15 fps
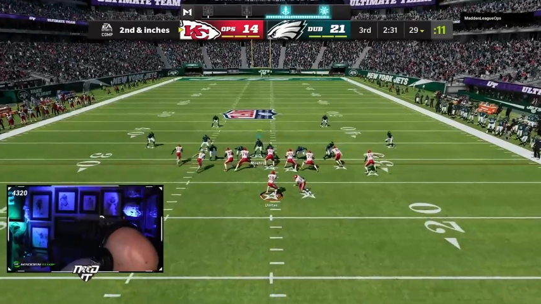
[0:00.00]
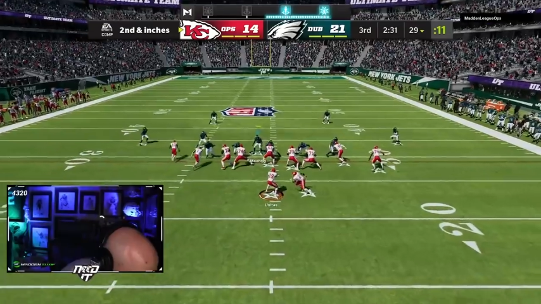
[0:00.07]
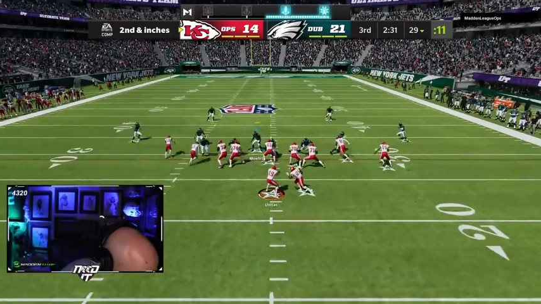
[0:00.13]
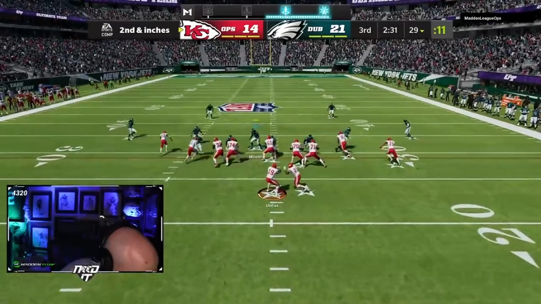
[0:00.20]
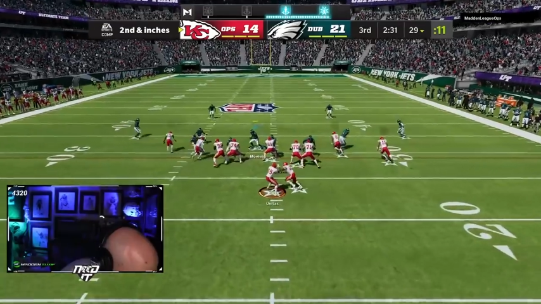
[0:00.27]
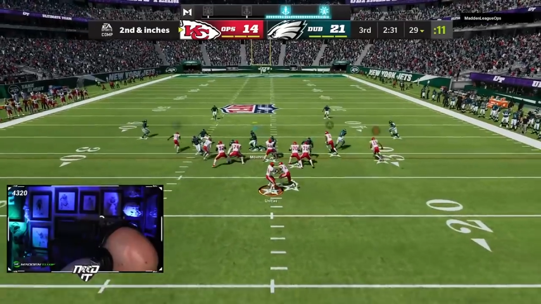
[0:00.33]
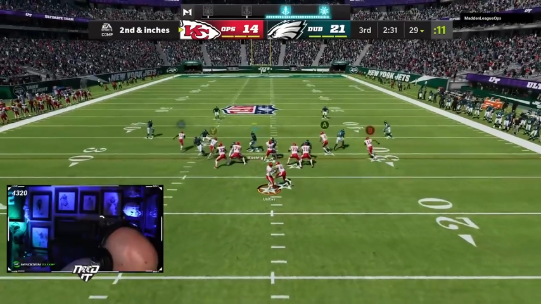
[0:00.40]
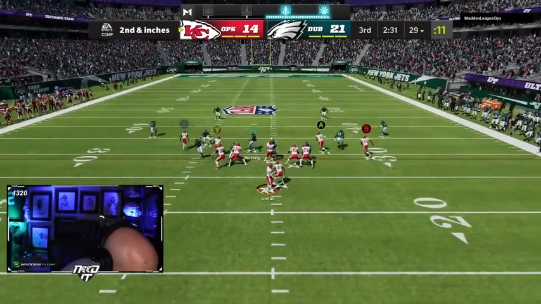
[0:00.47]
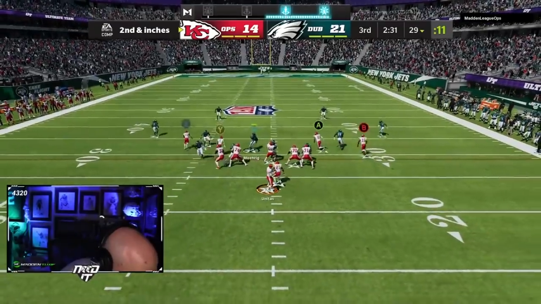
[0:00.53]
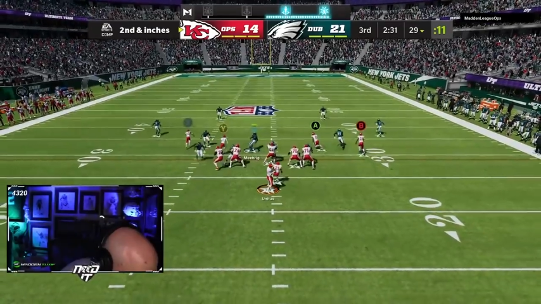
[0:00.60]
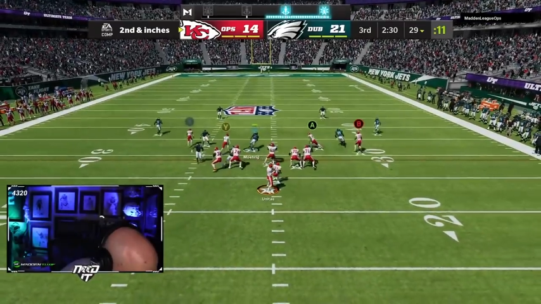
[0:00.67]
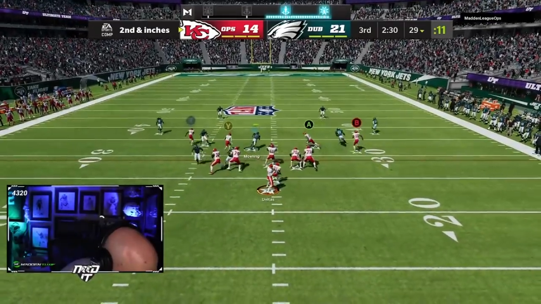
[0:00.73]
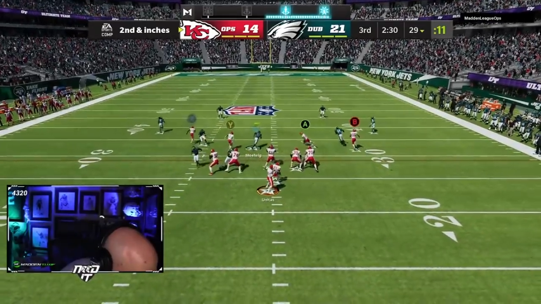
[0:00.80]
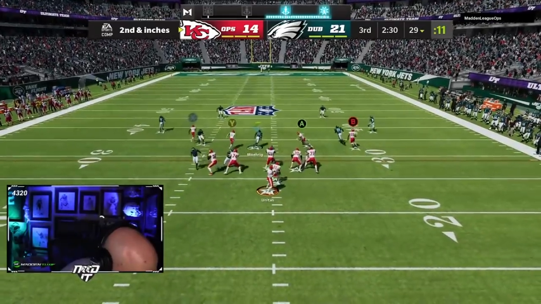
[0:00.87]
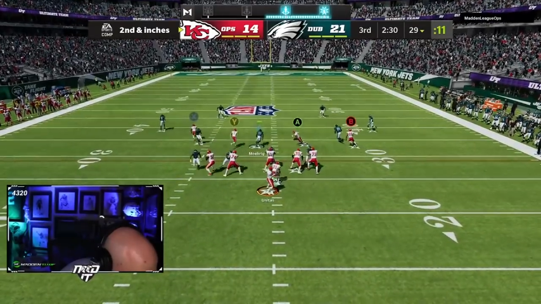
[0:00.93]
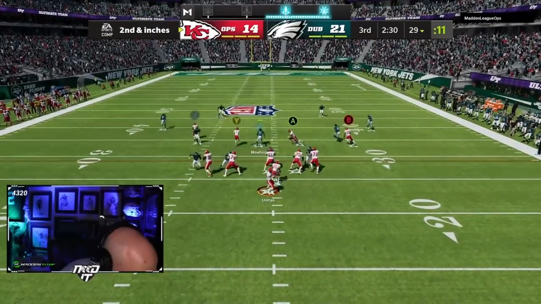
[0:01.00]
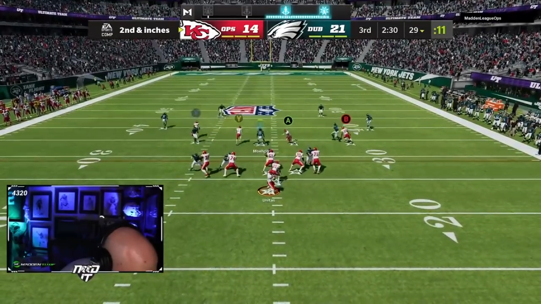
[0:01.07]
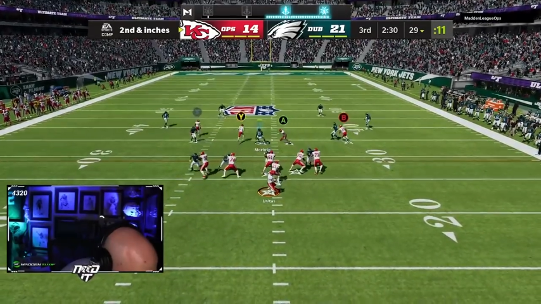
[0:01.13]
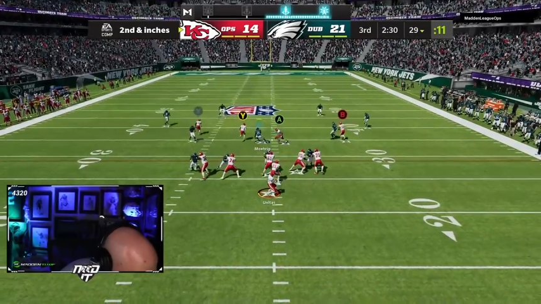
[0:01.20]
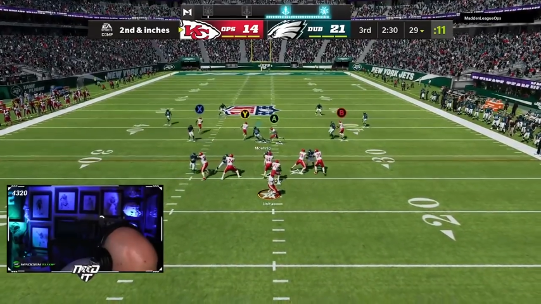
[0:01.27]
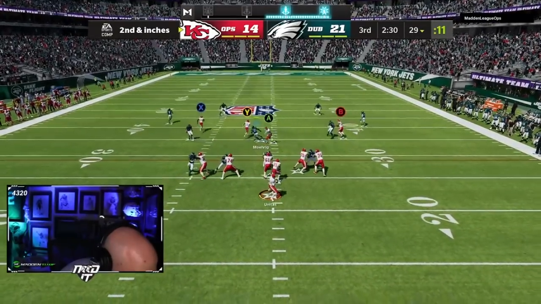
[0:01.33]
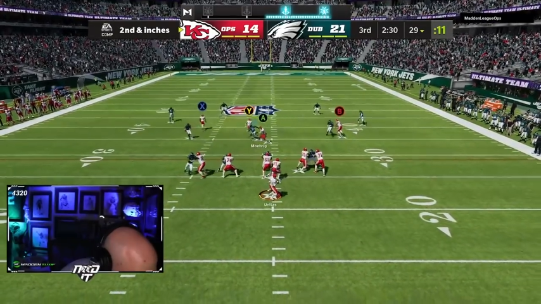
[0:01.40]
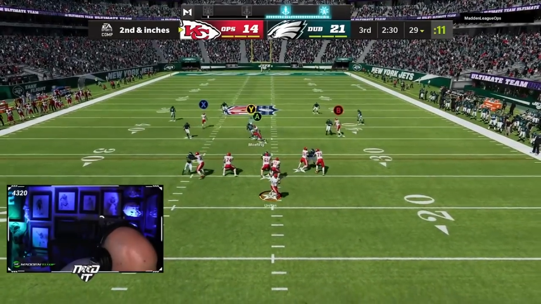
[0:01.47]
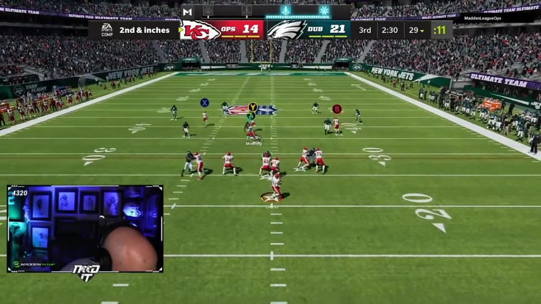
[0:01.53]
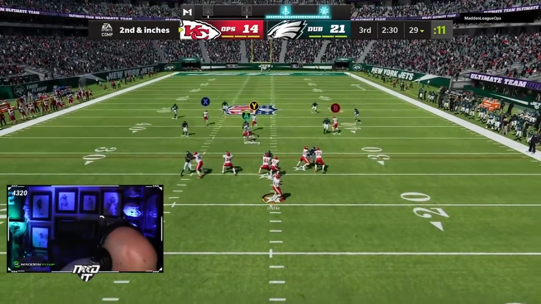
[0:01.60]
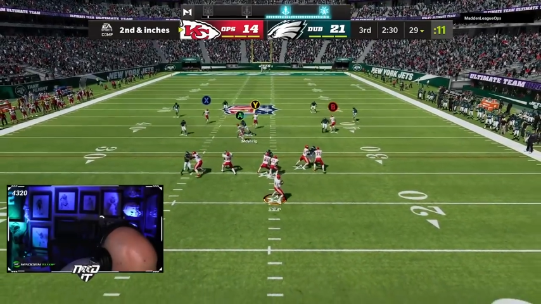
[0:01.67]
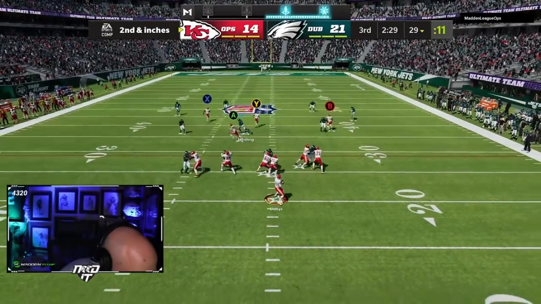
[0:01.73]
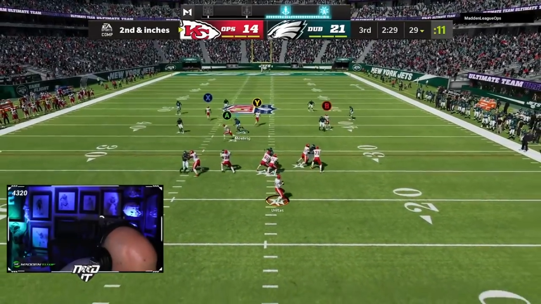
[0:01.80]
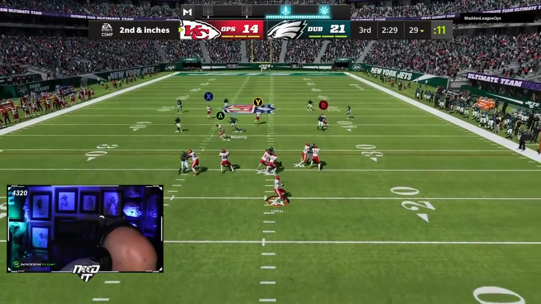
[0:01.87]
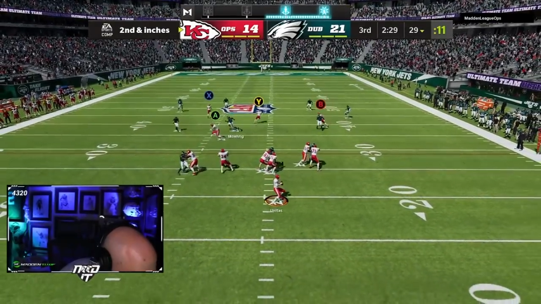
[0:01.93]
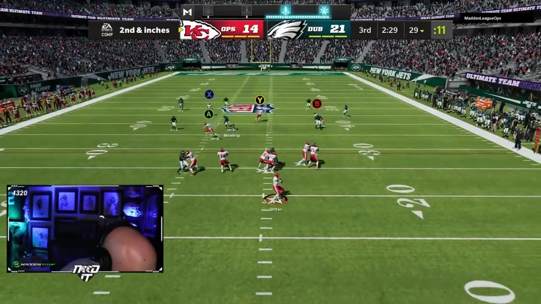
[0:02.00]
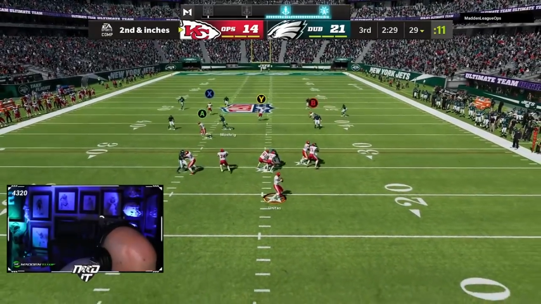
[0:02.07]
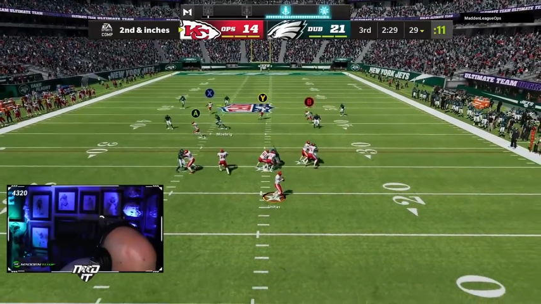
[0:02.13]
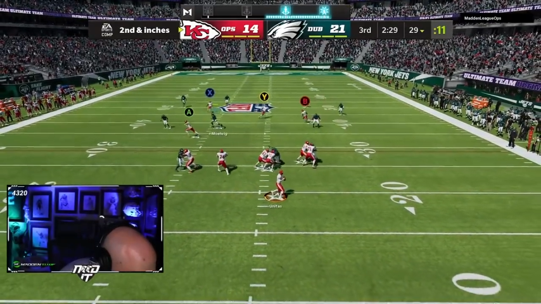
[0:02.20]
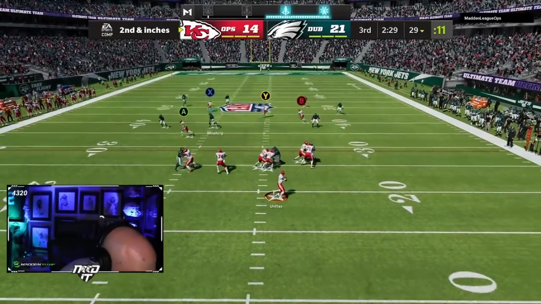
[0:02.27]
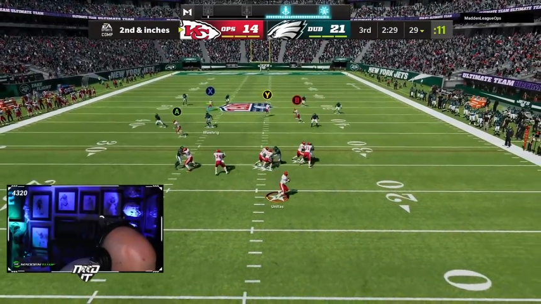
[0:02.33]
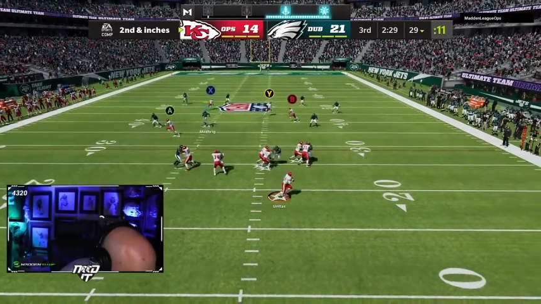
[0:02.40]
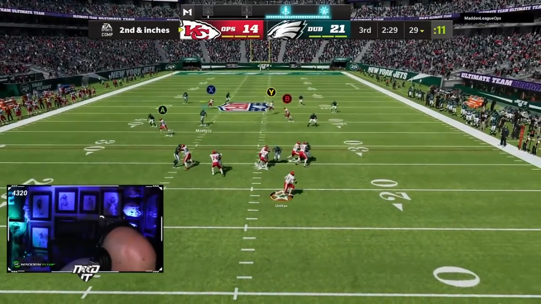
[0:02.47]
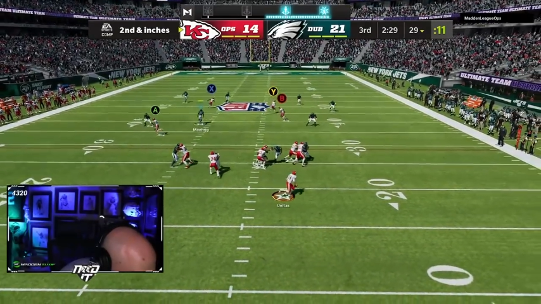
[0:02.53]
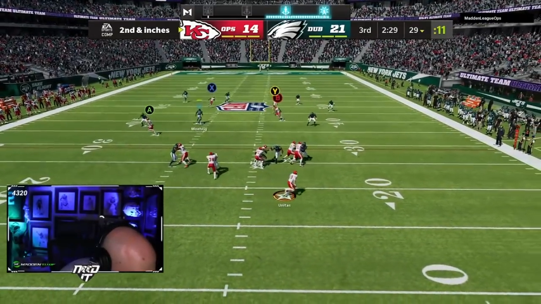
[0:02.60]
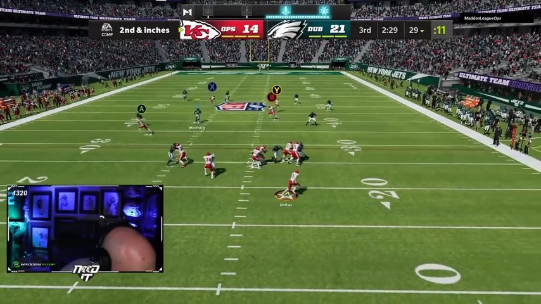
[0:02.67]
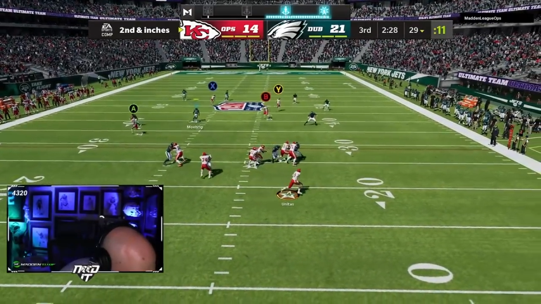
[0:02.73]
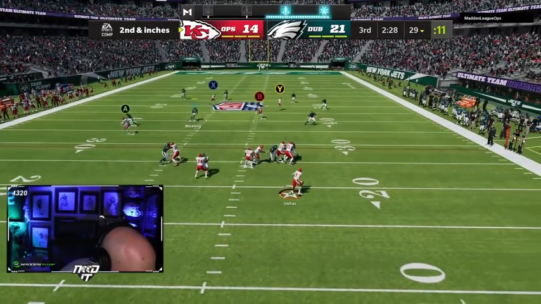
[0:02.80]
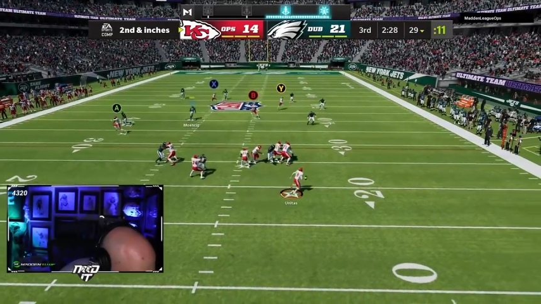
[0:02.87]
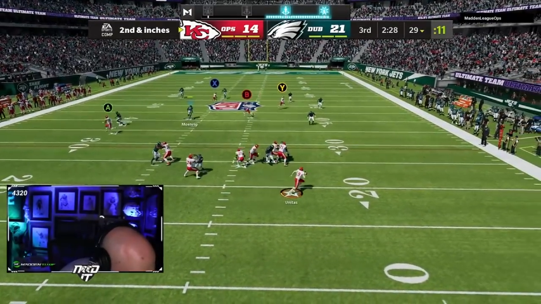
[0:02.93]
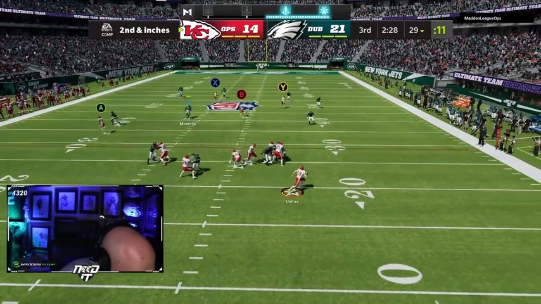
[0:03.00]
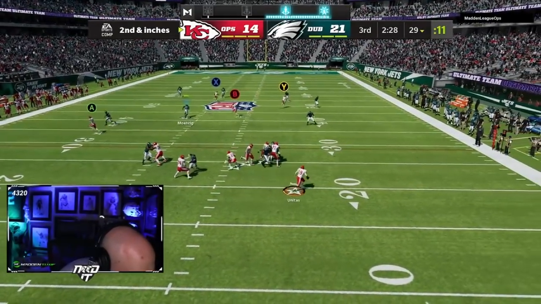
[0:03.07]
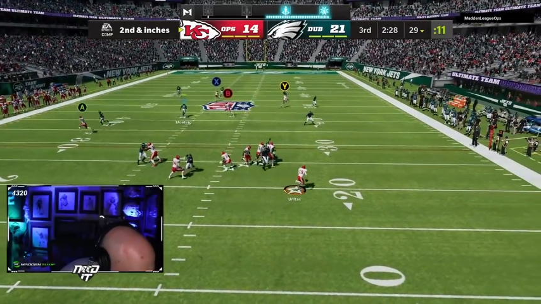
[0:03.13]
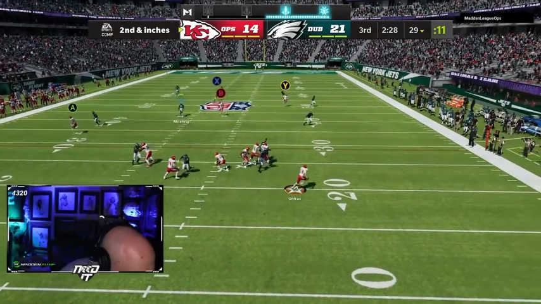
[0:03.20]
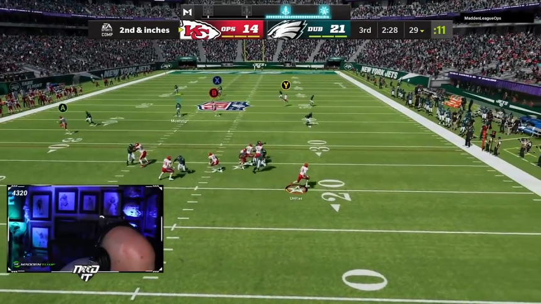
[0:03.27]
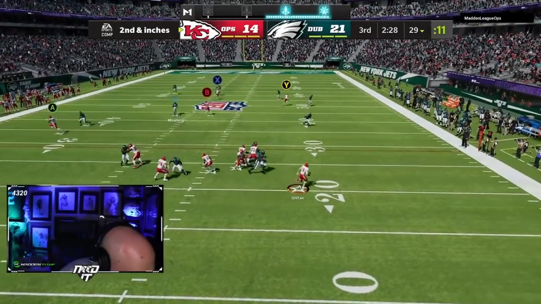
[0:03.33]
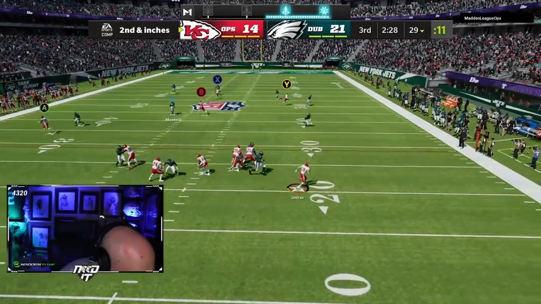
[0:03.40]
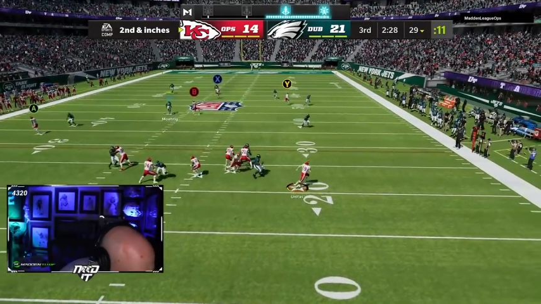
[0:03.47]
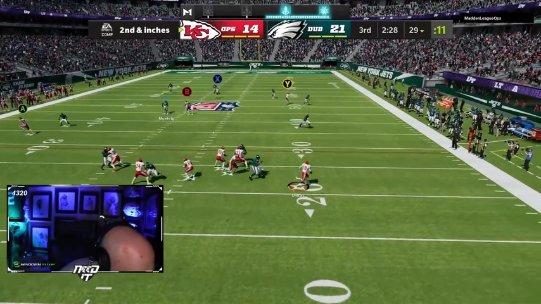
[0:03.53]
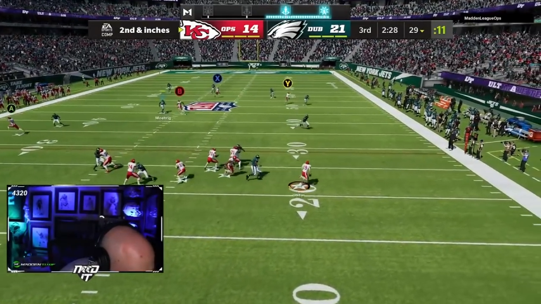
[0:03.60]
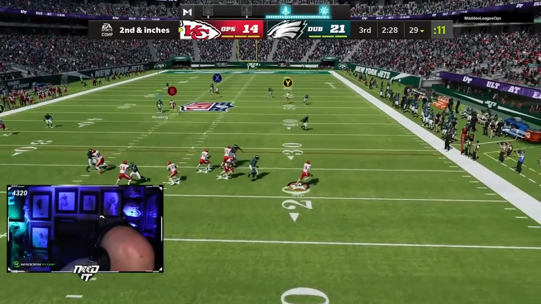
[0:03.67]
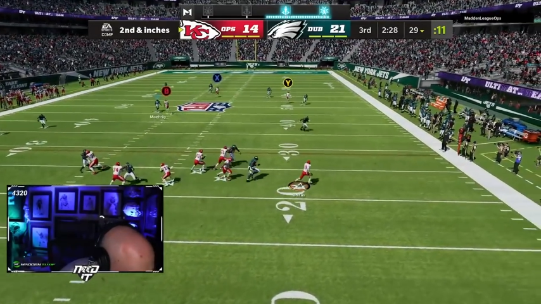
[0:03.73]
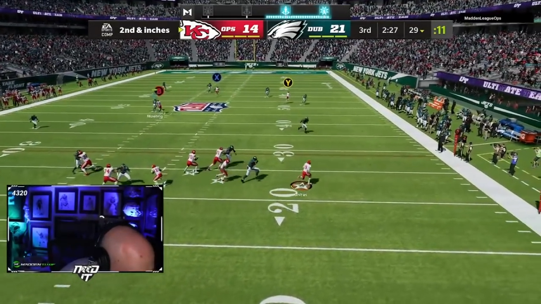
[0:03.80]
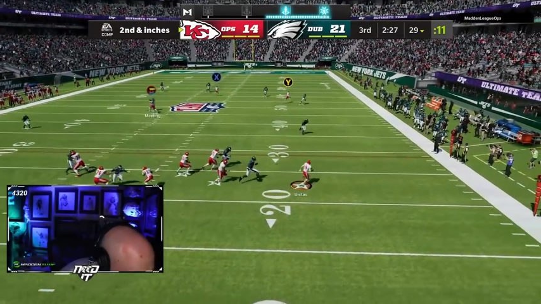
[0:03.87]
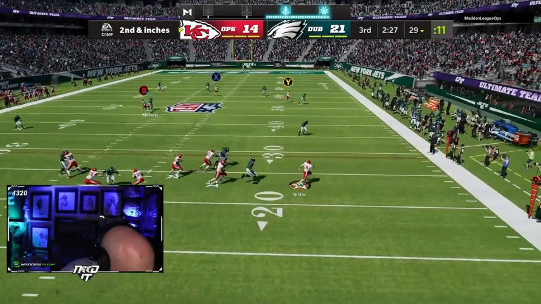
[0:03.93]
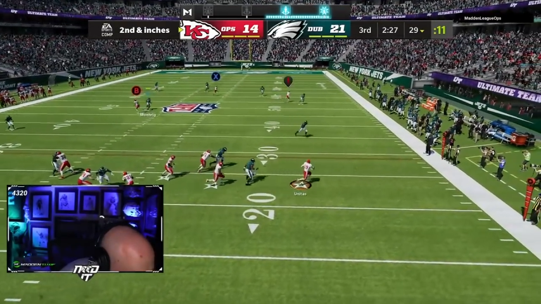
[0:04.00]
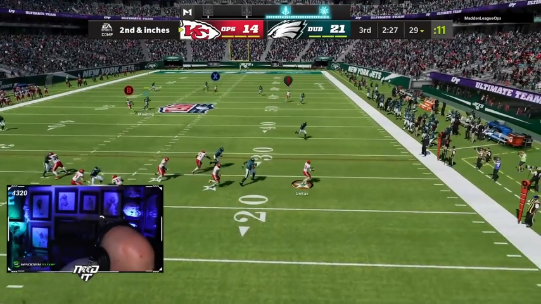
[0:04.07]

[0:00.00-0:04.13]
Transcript: [unreadable: no face in view]